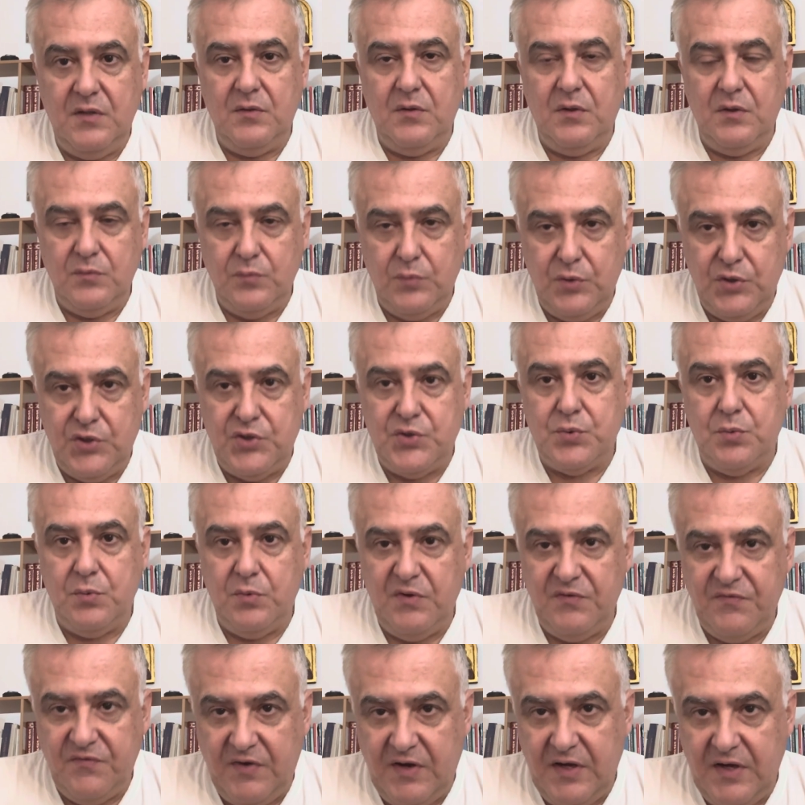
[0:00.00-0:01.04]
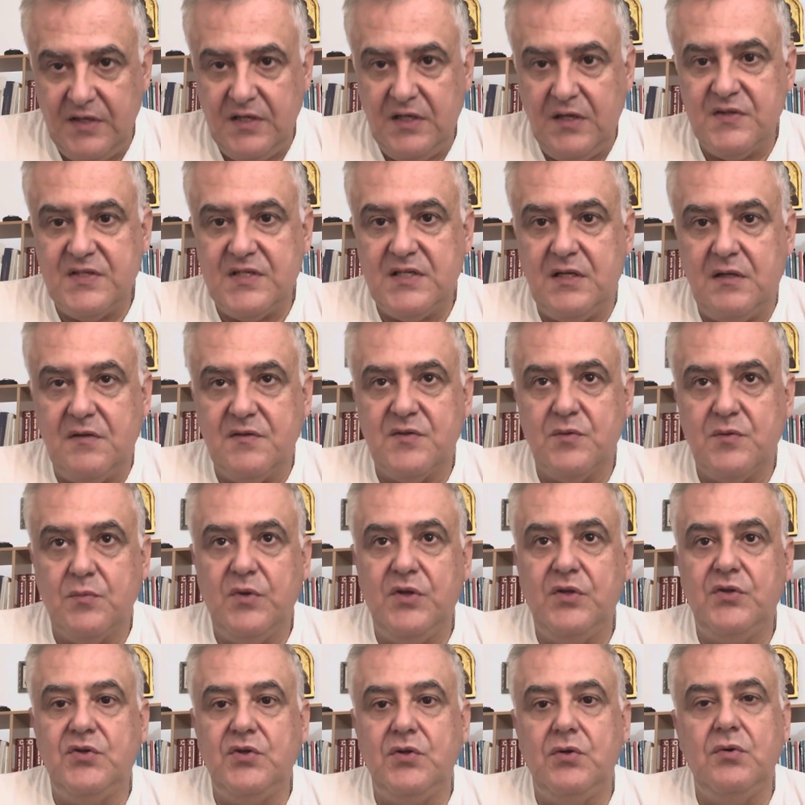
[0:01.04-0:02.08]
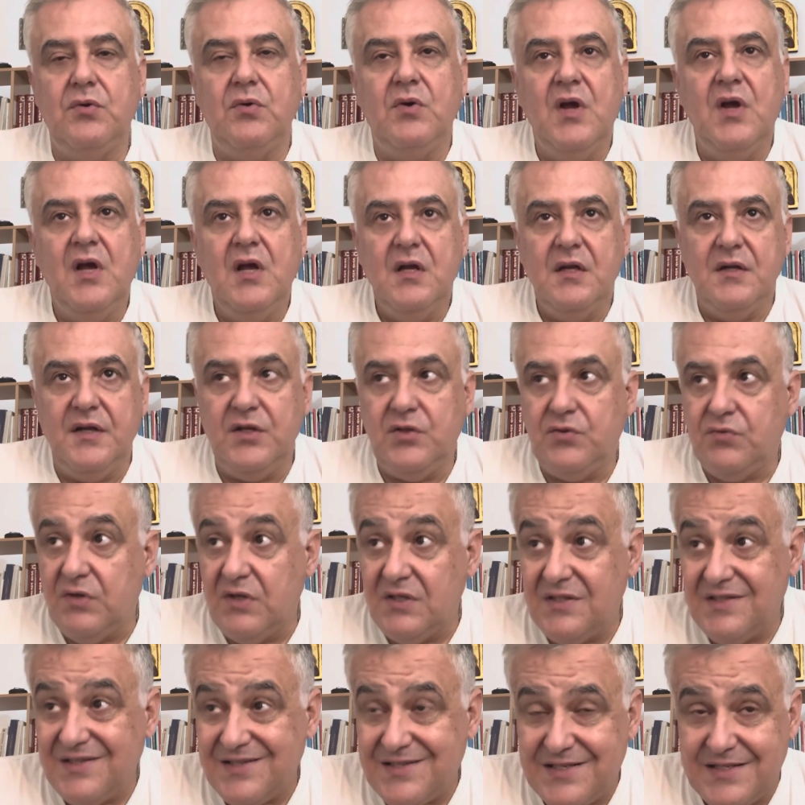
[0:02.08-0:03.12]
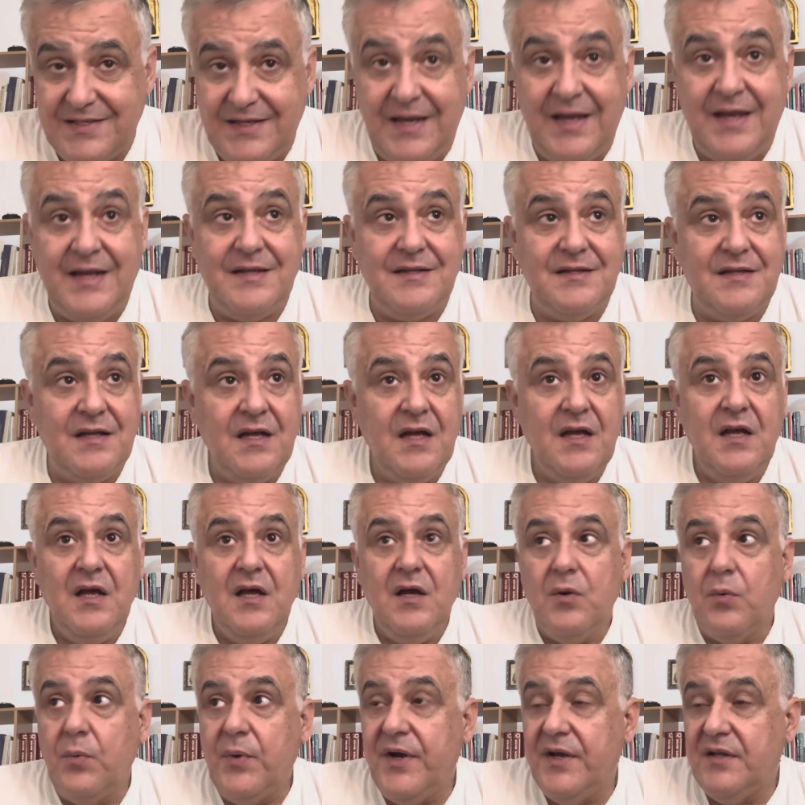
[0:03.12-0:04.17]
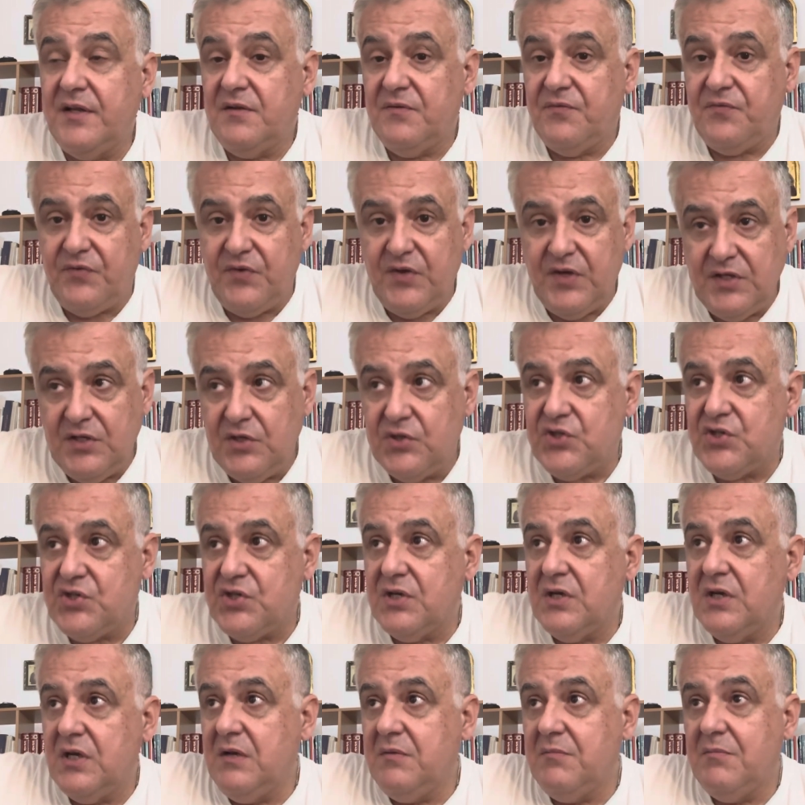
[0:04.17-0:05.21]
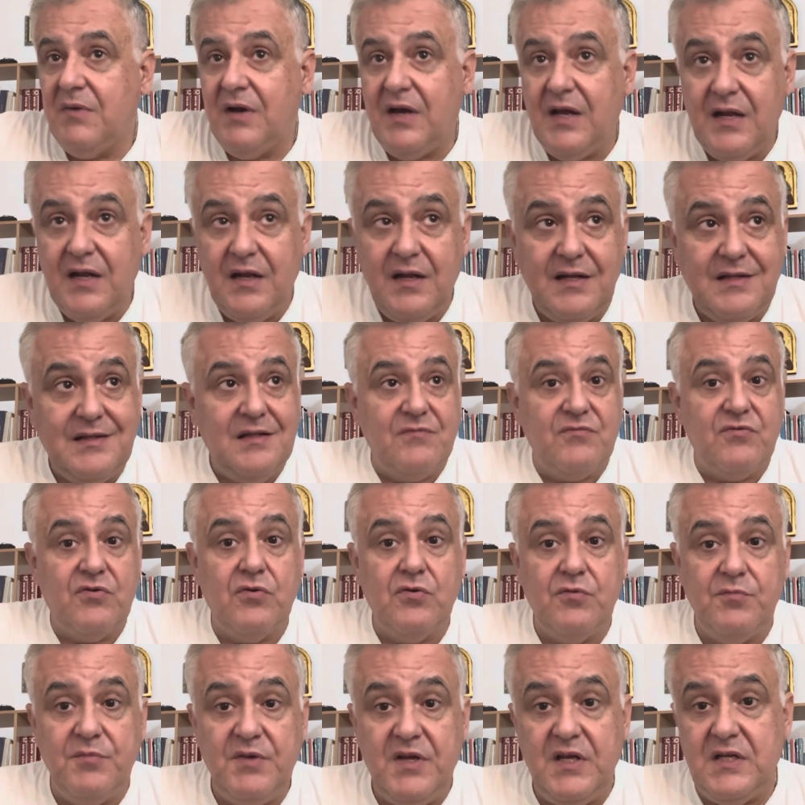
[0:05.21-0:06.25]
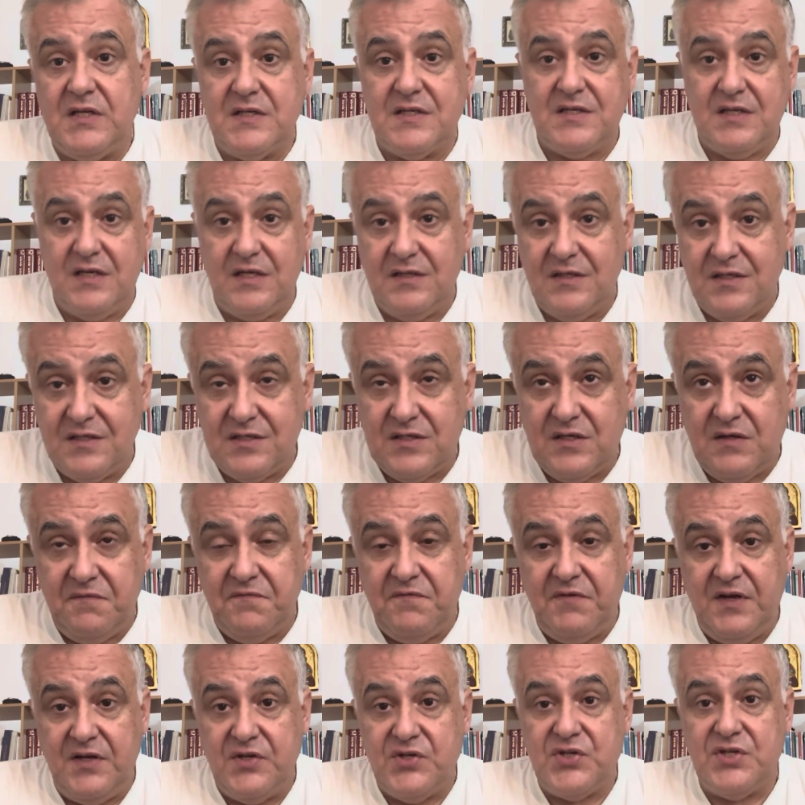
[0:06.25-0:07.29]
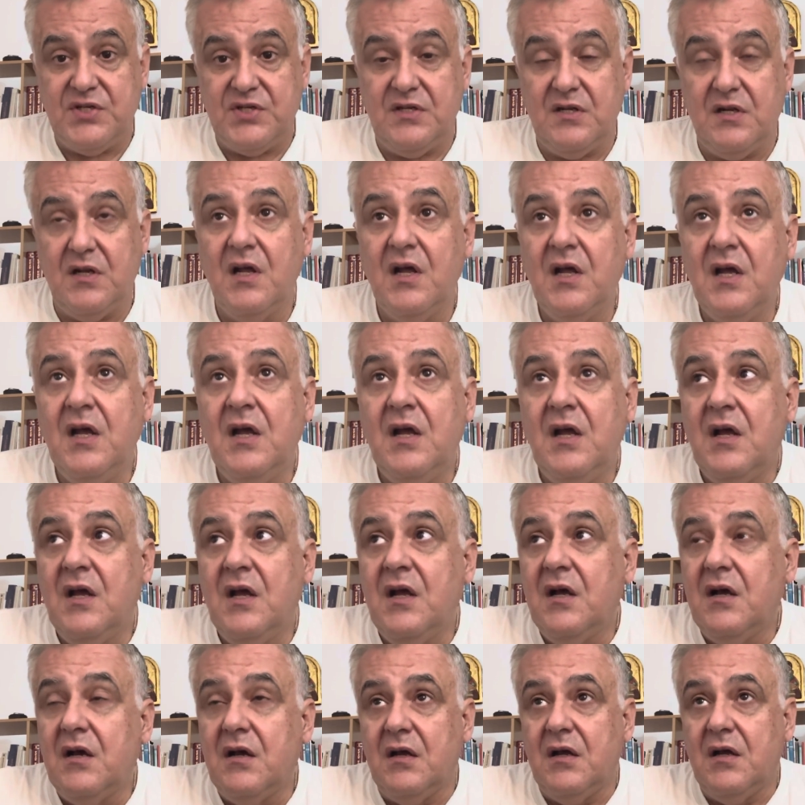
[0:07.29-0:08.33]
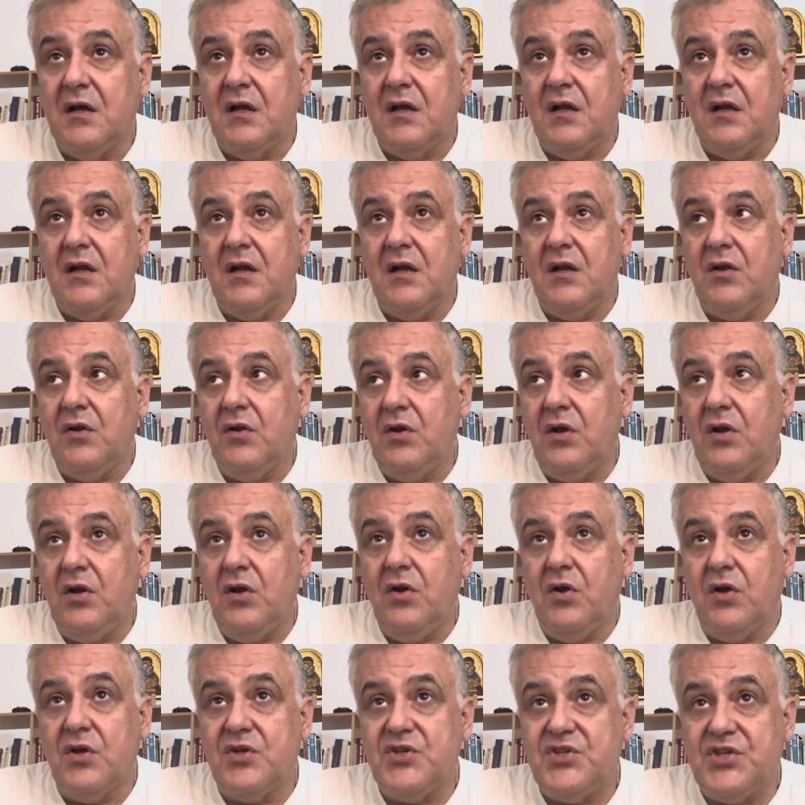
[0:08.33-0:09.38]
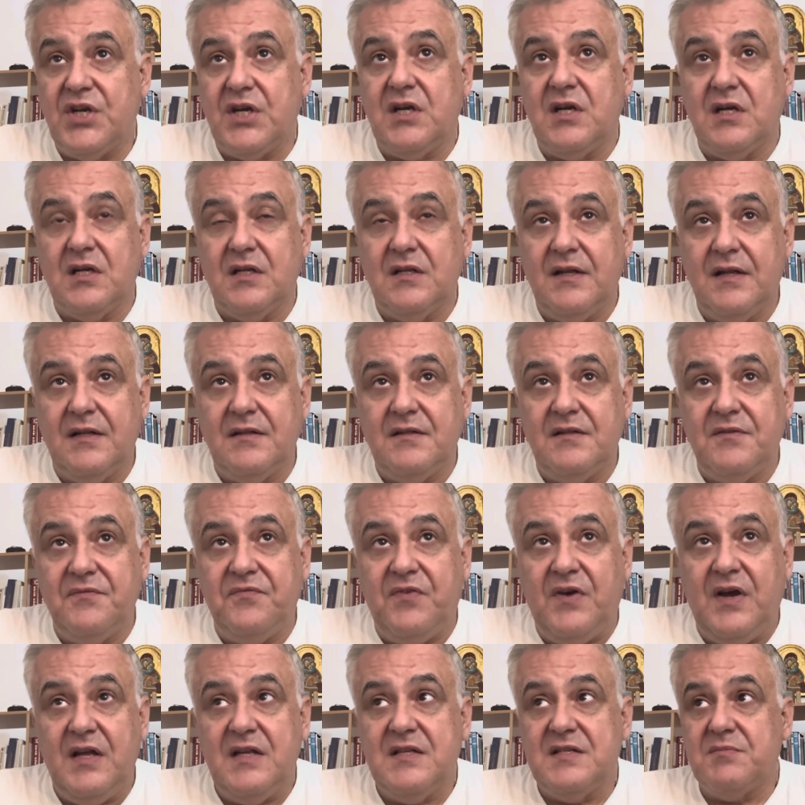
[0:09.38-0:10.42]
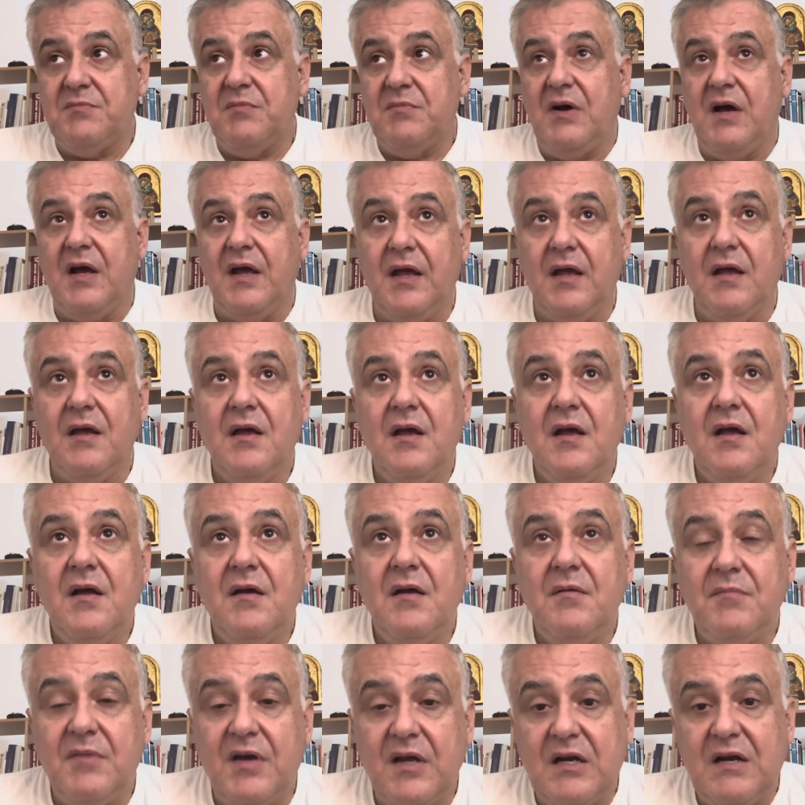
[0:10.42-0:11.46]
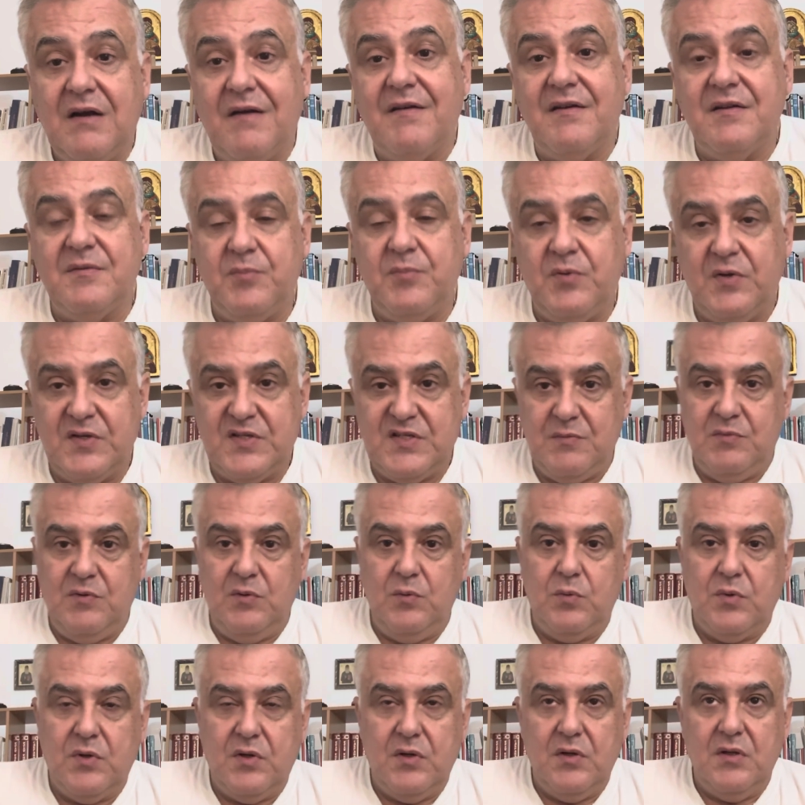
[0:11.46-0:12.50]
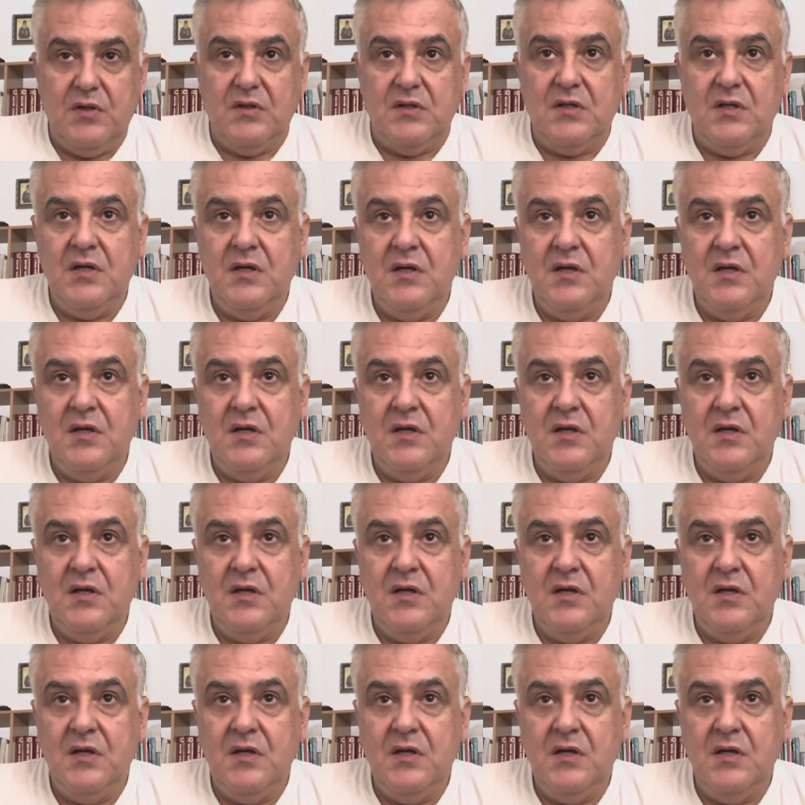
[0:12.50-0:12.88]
in which we find ourselves. We do need to understand where the furniture in my little room is, and this conventional logic that defines my current possible world